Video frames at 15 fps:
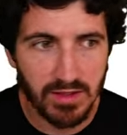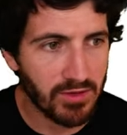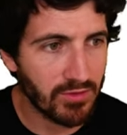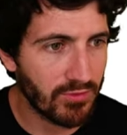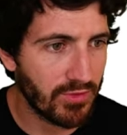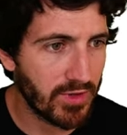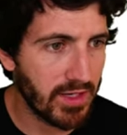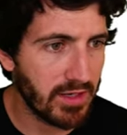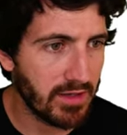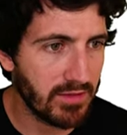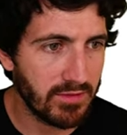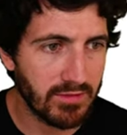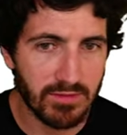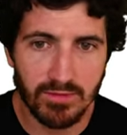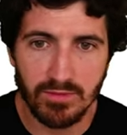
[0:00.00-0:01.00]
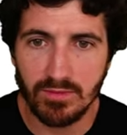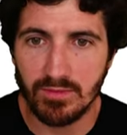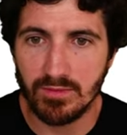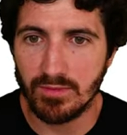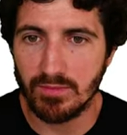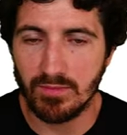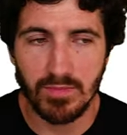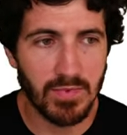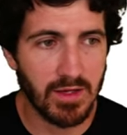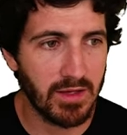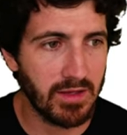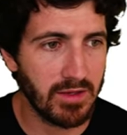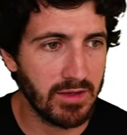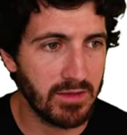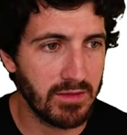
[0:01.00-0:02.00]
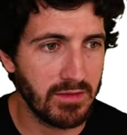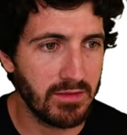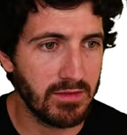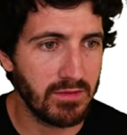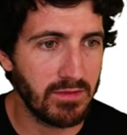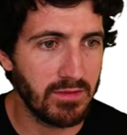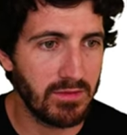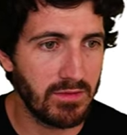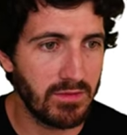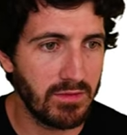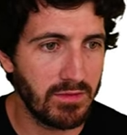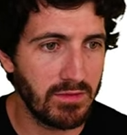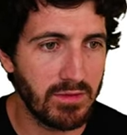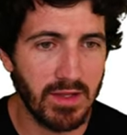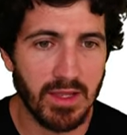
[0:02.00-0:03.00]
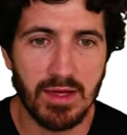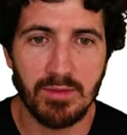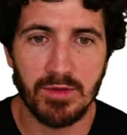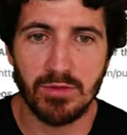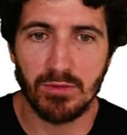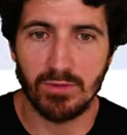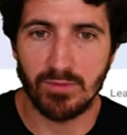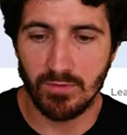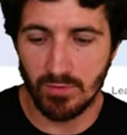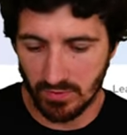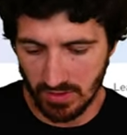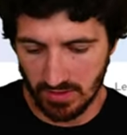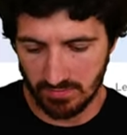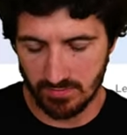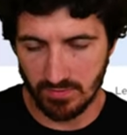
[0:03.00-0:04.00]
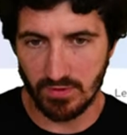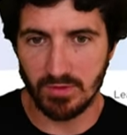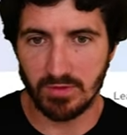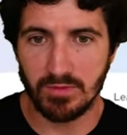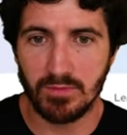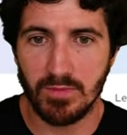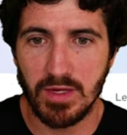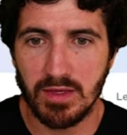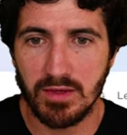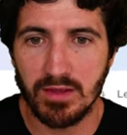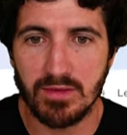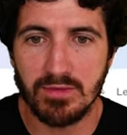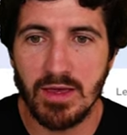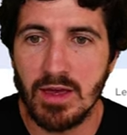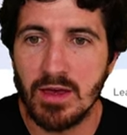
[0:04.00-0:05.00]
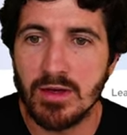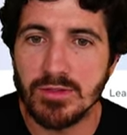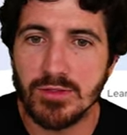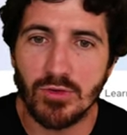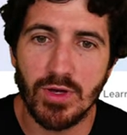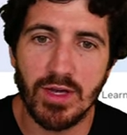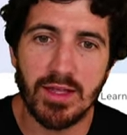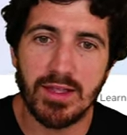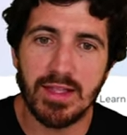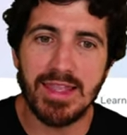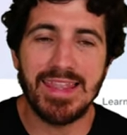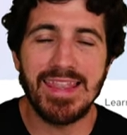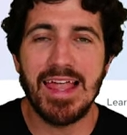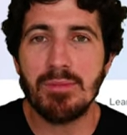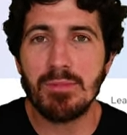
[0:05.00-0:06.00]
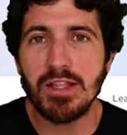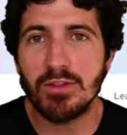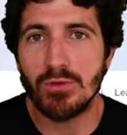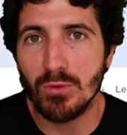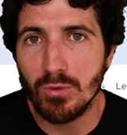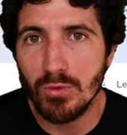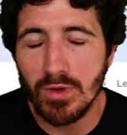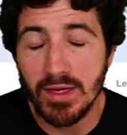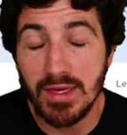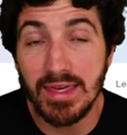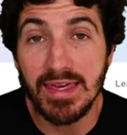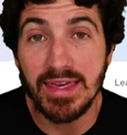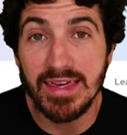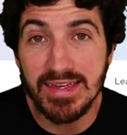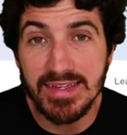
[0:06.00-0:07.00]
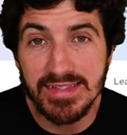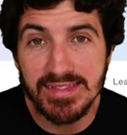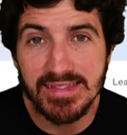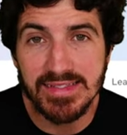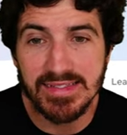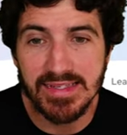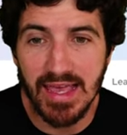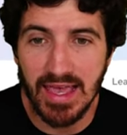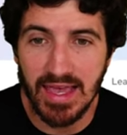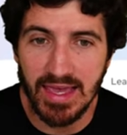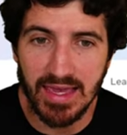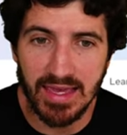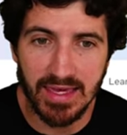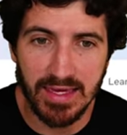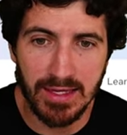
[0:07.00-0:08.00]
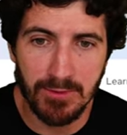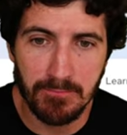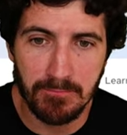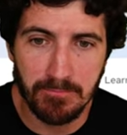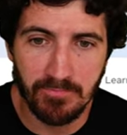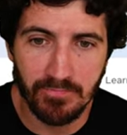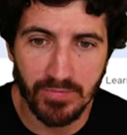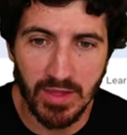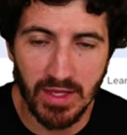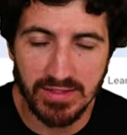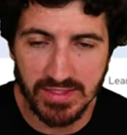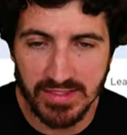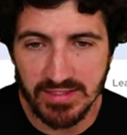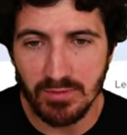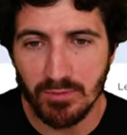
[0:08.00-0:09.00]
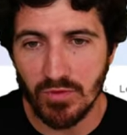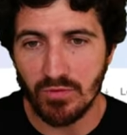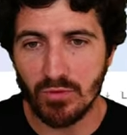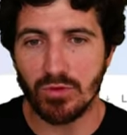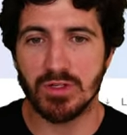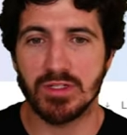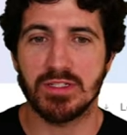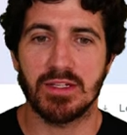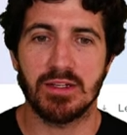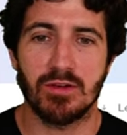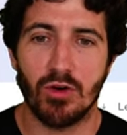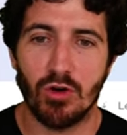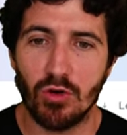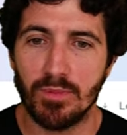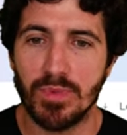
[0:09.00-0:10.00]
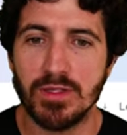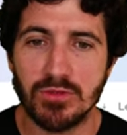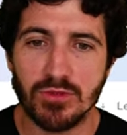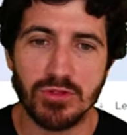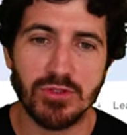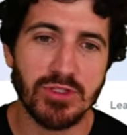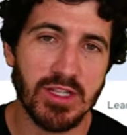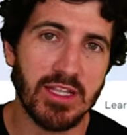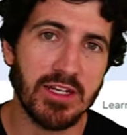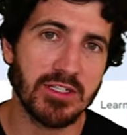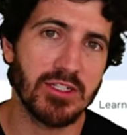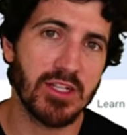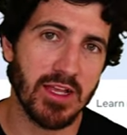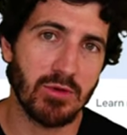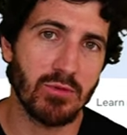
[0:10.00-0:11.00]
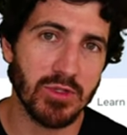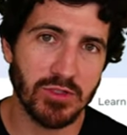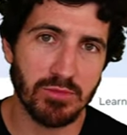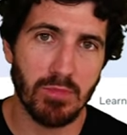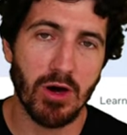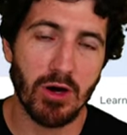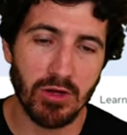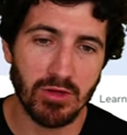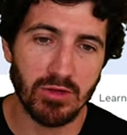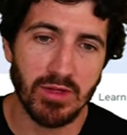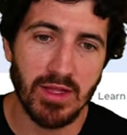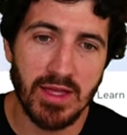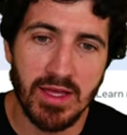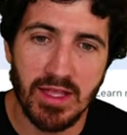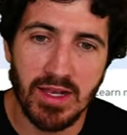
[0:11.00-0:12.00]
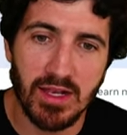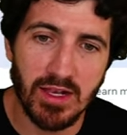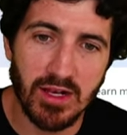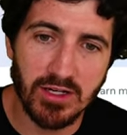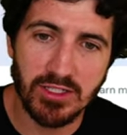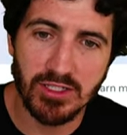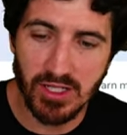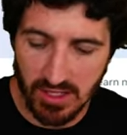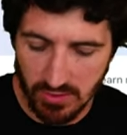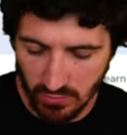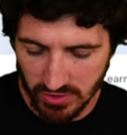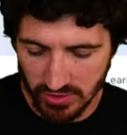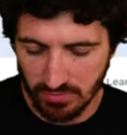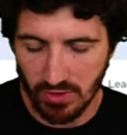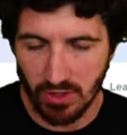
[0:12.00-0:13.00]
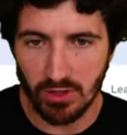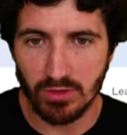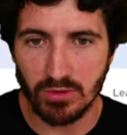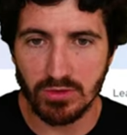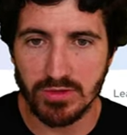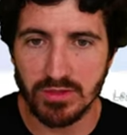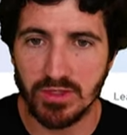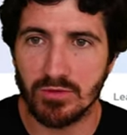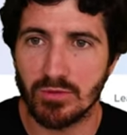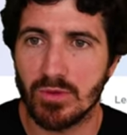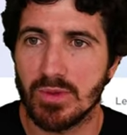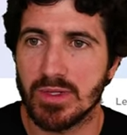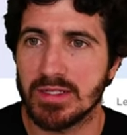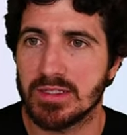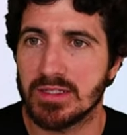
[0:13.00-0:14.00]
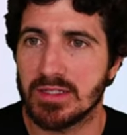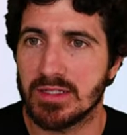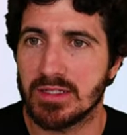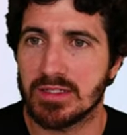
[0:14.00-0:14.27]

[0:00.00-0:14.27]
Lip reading: great. And Llama 2, okay, let's make this. So Llama 2 is a, as I said before, is an open source large language model. Large language models, if we wanna see an